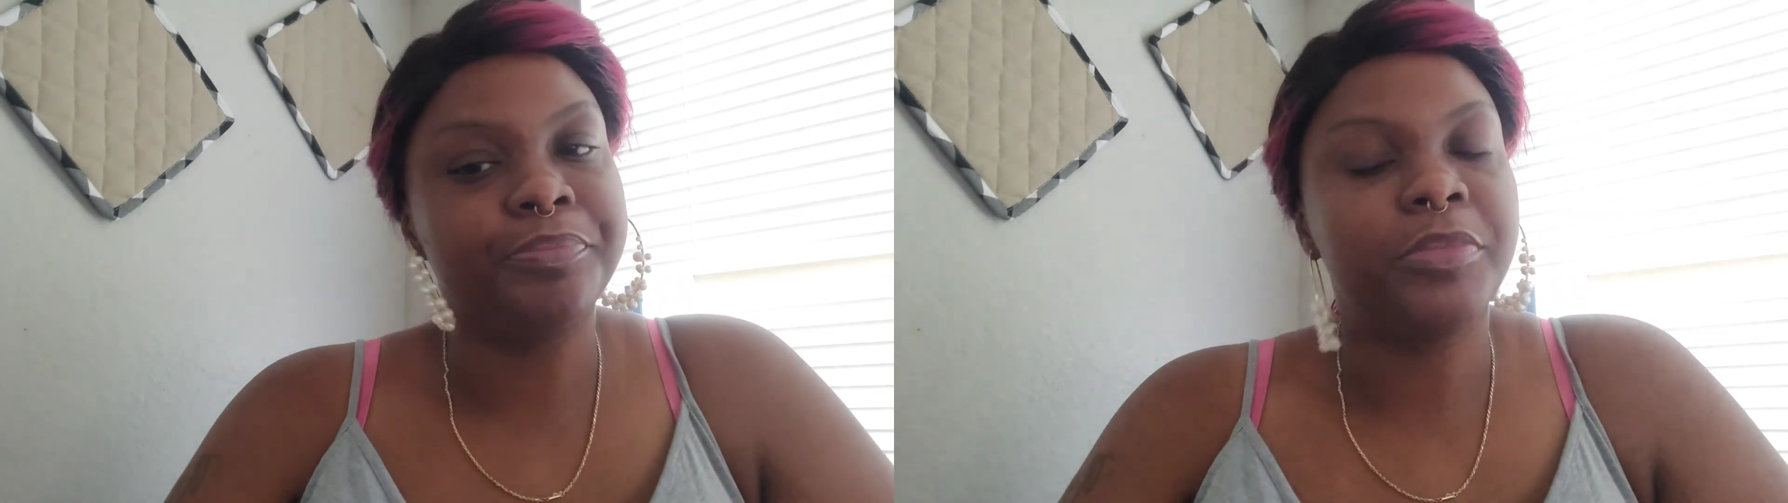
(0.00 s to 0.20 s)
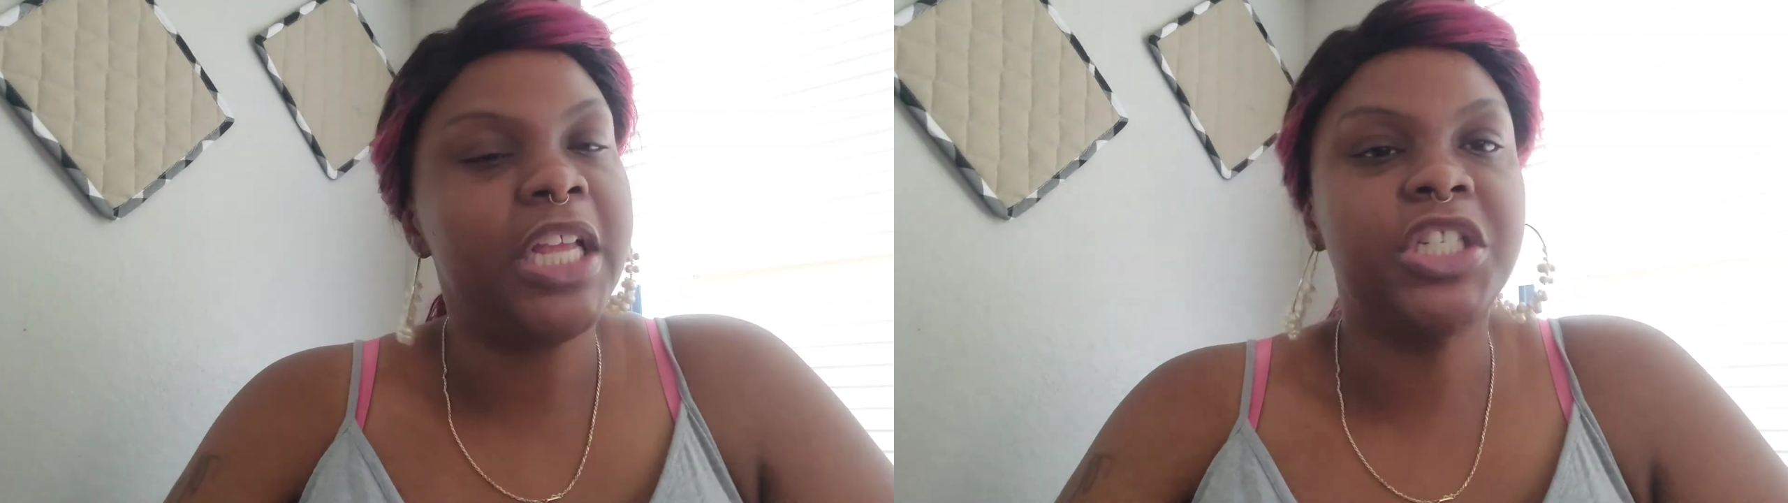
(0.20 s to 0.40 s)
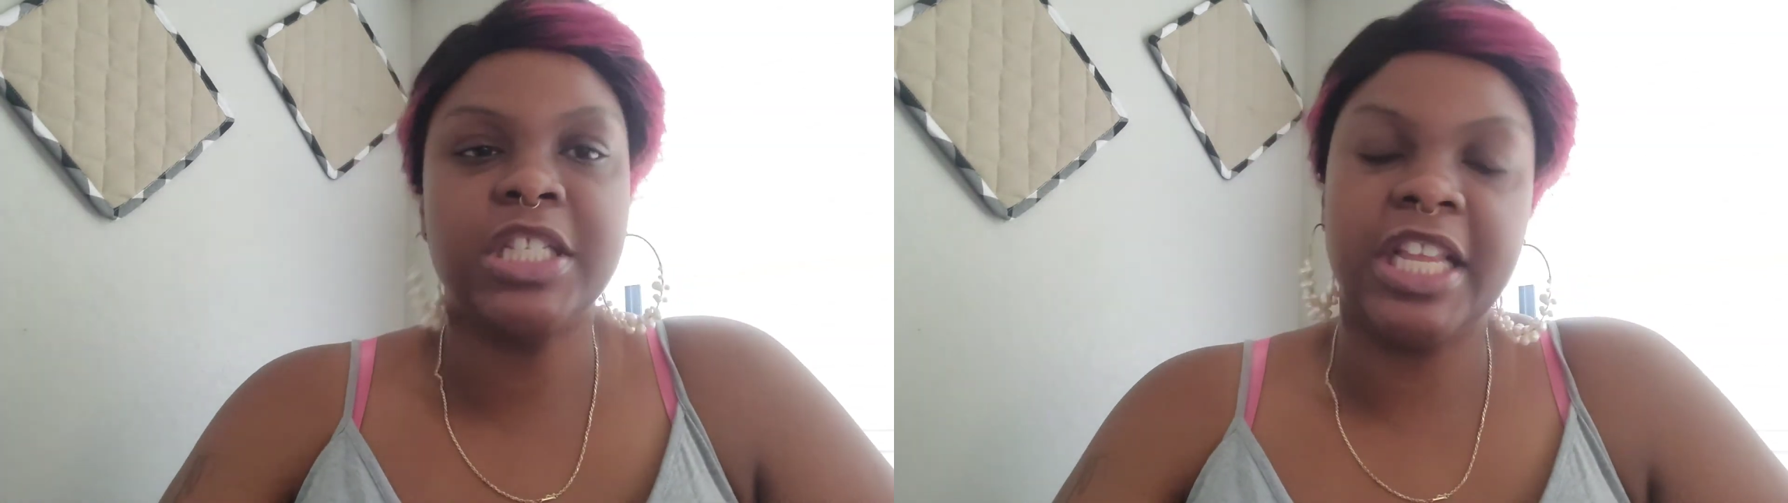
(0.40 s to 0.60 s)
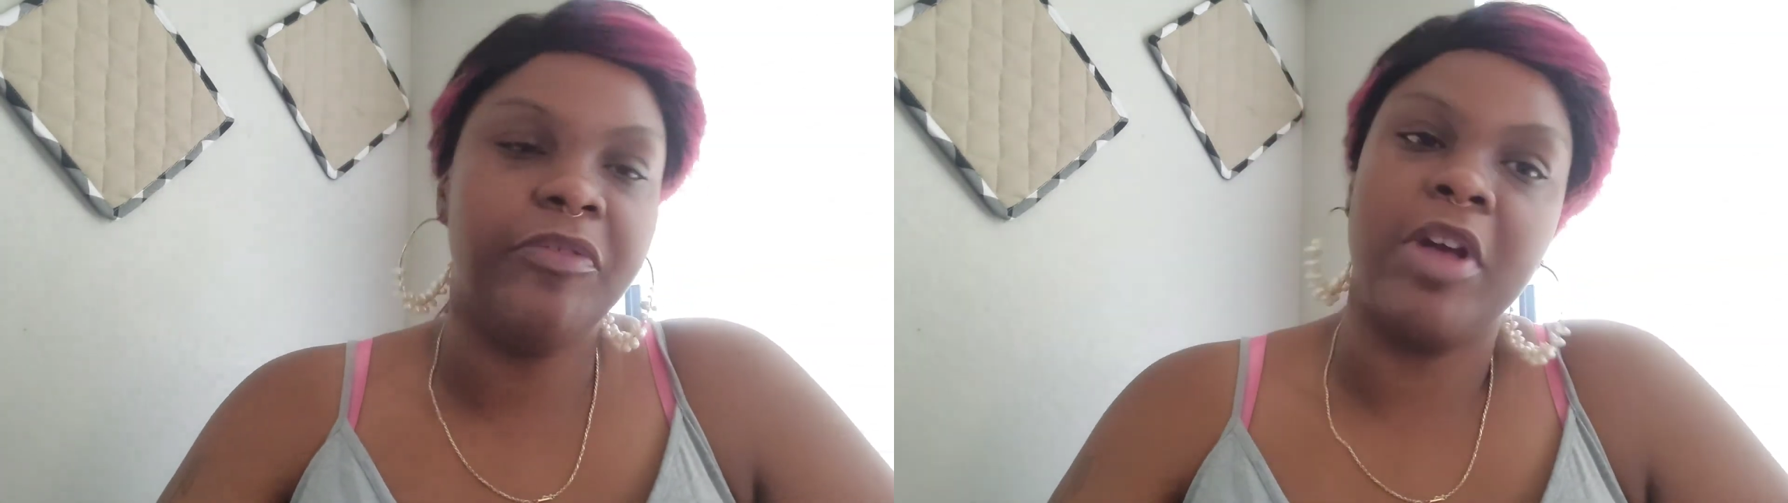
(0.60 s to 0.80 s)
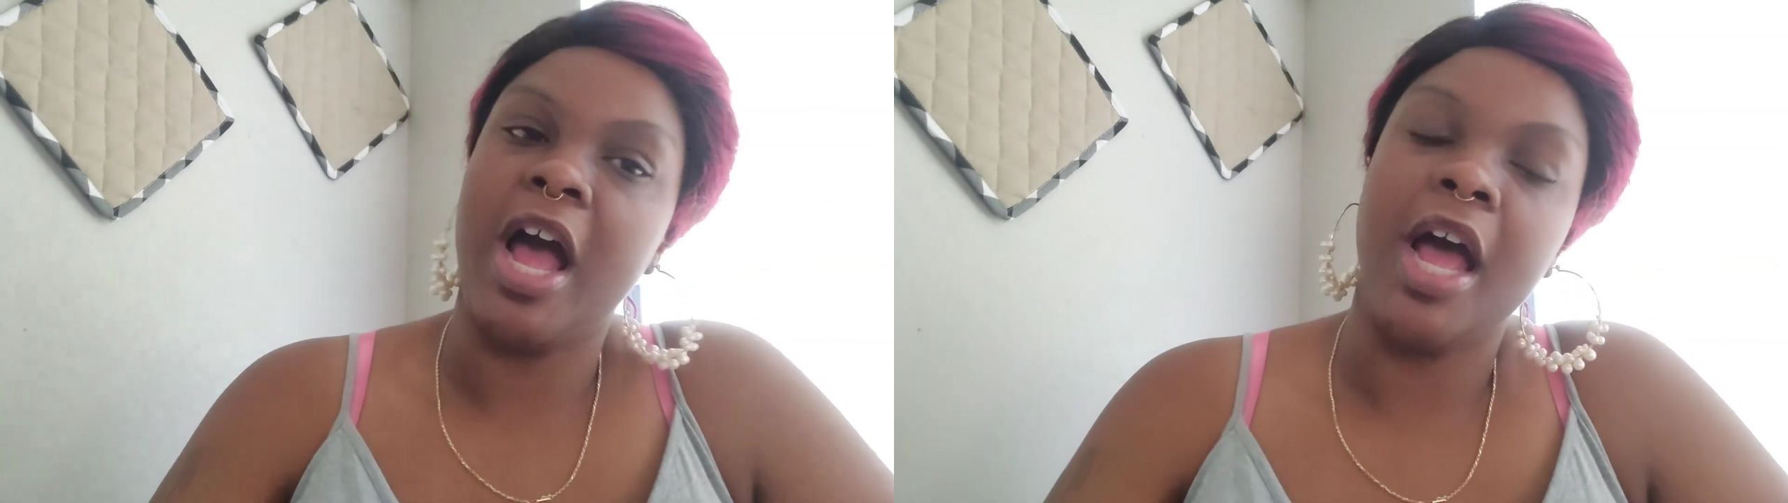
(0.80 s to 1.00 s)
and just give
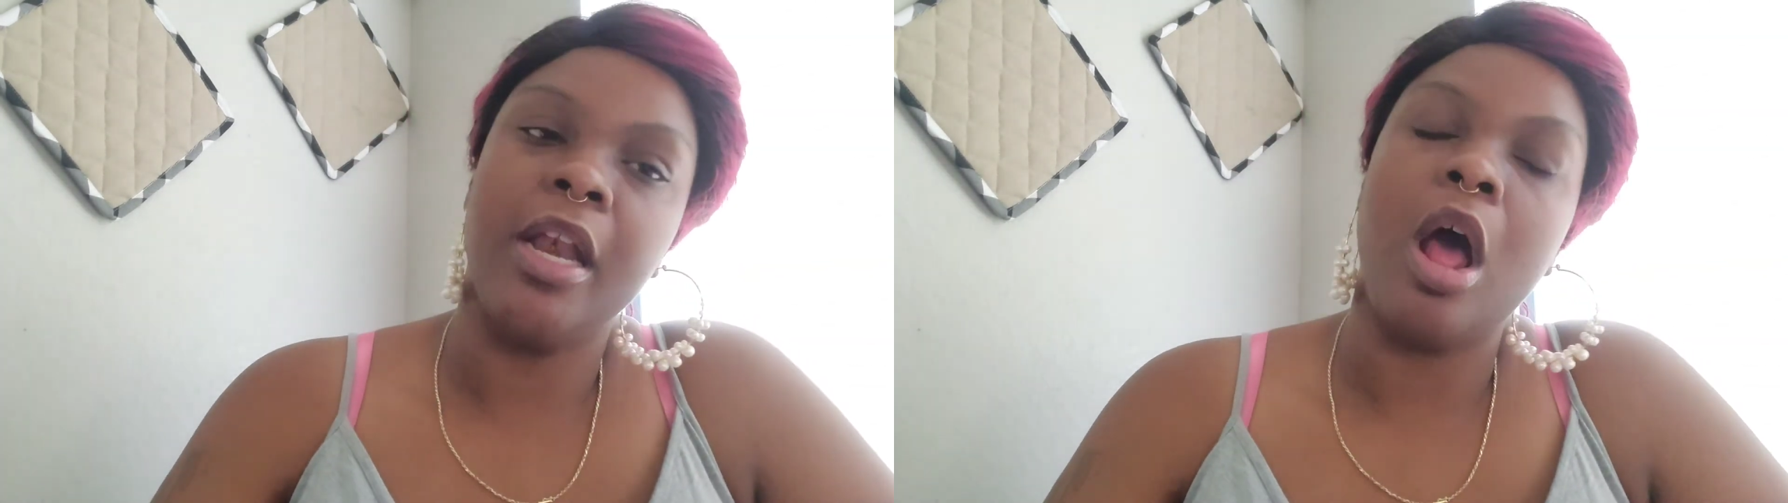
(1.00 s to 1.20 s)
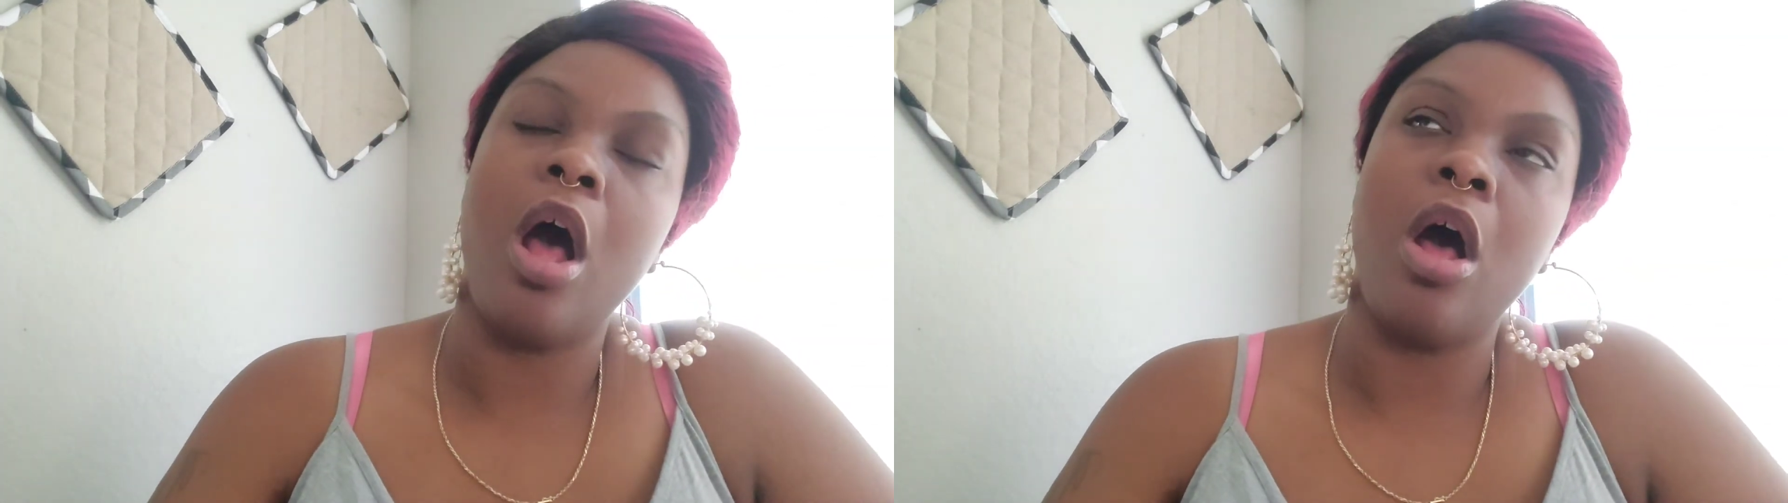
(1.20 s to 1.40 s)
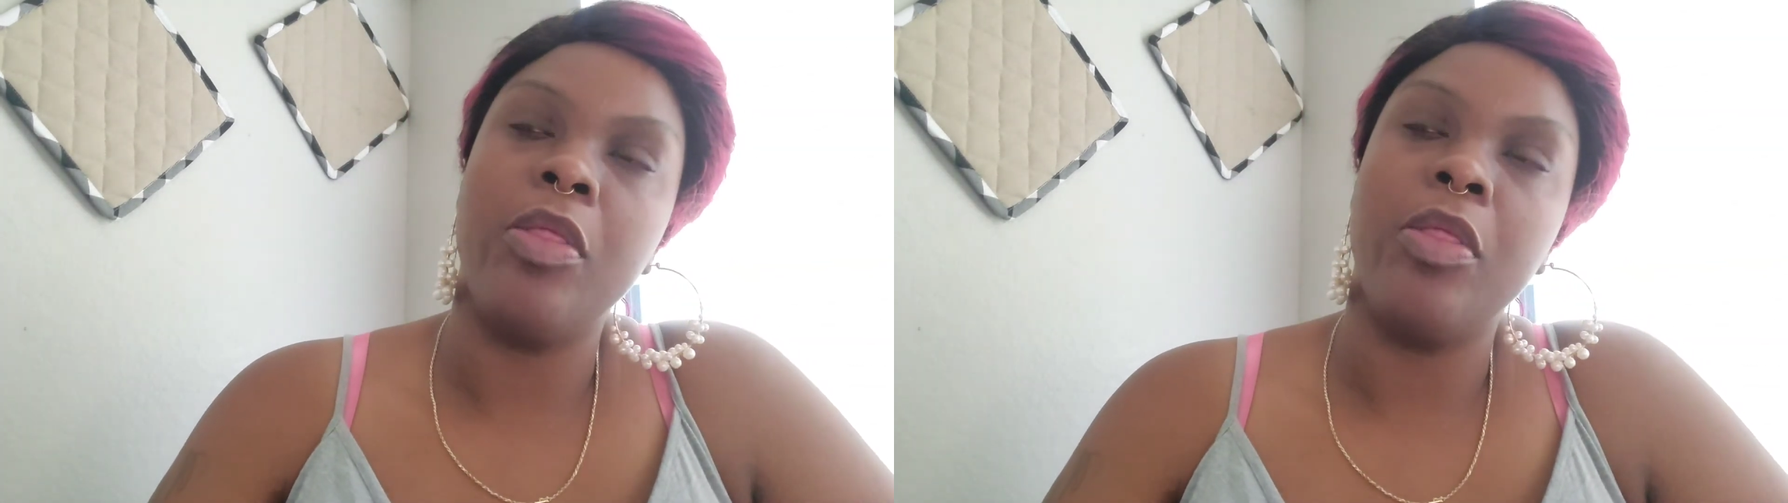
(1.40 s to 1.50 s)
God all